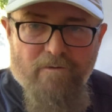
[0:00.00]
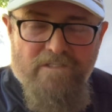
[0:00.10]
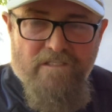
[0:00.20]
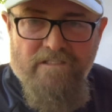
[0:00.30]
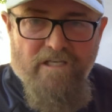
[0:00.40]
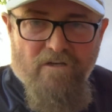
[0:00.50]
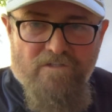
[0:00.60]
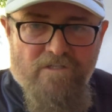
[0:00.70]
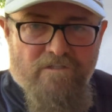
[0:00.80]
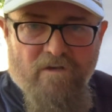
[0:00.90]
was
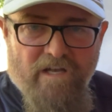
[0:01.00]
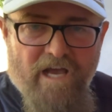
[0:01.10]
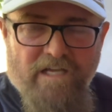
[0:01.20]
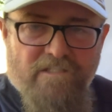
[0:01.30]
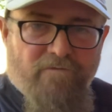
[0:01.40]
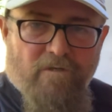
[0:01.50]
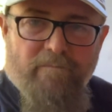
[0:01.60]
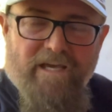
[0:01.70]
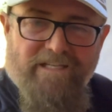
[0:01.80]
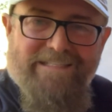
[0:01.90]
intelligence on ice for
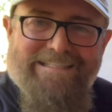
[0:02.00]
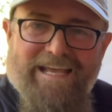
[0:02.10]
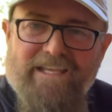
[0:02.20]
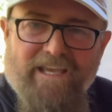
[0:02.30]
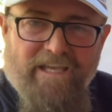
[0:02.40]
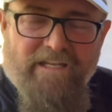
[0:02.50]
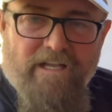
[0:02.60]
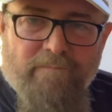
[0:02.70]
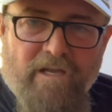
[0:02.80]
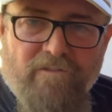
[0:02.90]
about a decade out
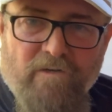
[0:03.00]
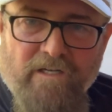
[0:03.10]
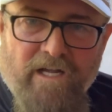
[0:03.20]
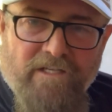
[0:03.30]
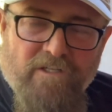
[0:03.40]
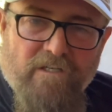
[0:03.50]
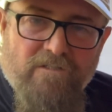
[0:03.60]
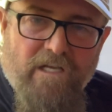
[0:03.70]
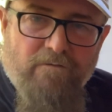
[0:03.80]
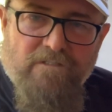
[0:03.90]
of my 39
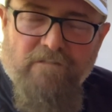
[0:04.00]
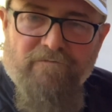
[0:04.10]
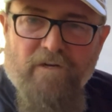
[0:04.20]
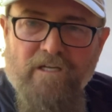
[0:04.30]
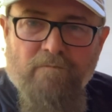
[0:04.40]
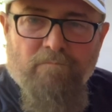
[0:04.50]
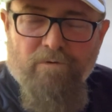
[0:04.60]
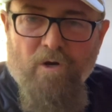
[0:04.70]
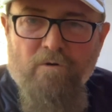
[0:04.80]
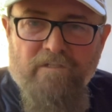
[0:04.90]
years. I was a freaking
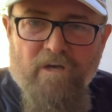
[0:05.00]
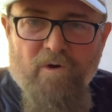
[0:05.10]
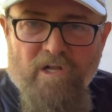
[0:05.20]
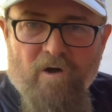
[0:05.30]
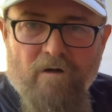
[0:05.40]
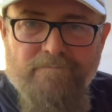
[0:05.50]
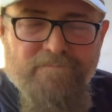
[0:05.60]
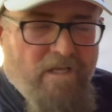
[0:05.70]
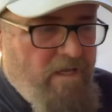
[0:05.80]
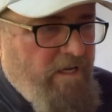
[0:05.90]
broke know-it-all.
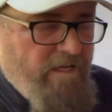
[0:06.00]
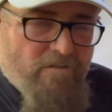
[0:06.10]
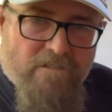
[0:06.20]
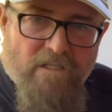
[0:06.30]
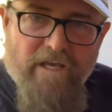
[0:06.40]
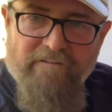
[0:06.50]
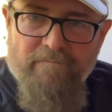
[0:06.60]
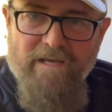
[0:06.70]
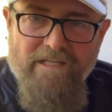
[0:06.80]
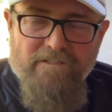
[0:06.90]
And there's a lot of
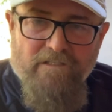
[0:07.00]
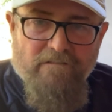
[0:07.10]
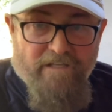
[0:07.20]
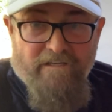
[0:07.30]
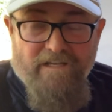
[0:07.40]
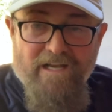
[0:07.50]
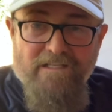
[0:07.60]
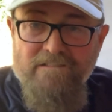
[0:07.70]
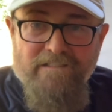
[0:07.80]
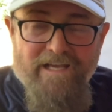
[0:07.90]
them out there, a lot of
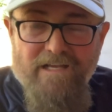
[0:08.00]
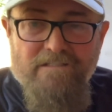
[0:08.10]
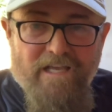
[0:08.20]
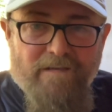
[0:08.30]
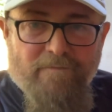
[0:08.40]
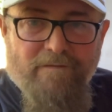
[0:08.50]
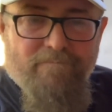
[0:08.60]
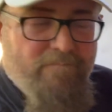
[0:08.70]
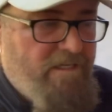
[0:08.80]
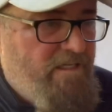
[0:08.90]
guys and gals like me,
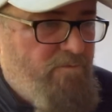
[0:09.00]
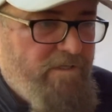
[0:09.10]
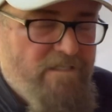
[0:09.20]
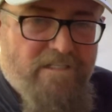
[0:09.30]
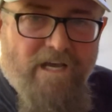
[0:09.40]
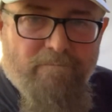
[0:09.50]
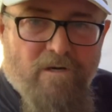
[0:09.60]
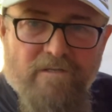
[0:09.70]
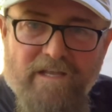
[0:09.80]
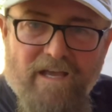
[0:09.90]
because we just got
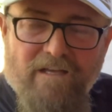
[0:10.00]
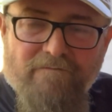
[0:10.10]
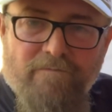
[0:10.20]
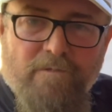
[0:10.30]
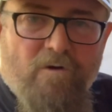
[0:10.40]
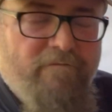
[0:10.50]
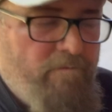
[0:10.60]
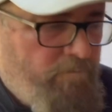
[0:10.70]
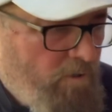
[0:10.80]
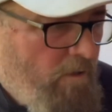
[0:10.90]
burned out from going
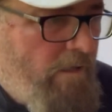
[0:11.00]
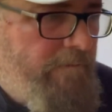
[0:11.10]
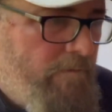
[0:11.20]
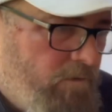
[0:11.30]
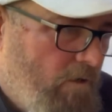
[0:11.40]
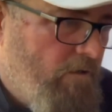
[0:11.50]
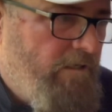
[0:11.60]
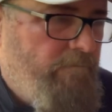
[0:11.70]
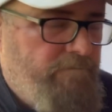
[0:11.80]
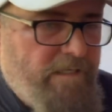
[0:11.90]
from program to
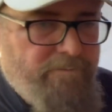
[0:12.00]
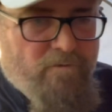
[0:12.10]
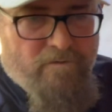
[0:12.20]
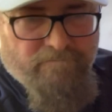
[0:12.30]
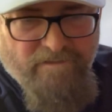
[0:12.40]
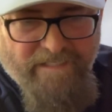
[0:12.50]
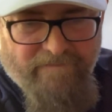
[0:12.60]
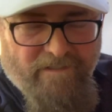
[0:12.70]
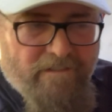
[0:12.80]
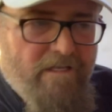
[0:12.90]
program, people
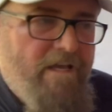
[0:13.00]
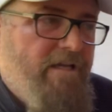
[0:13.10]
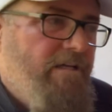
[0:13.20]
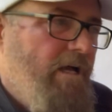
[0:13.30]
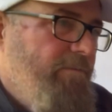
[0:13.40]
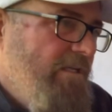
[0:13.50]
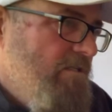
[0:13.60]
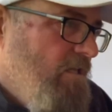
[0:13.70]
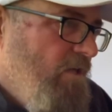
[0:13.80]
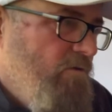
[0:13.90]
leaving, companies
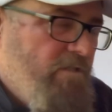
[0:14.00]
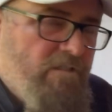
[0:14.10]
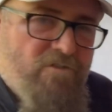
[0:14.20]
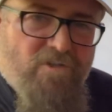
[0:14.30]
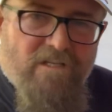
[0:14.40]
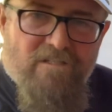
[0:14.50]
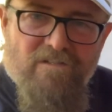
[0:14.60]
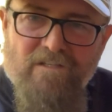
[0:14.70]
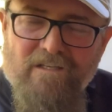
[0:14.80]
closing, just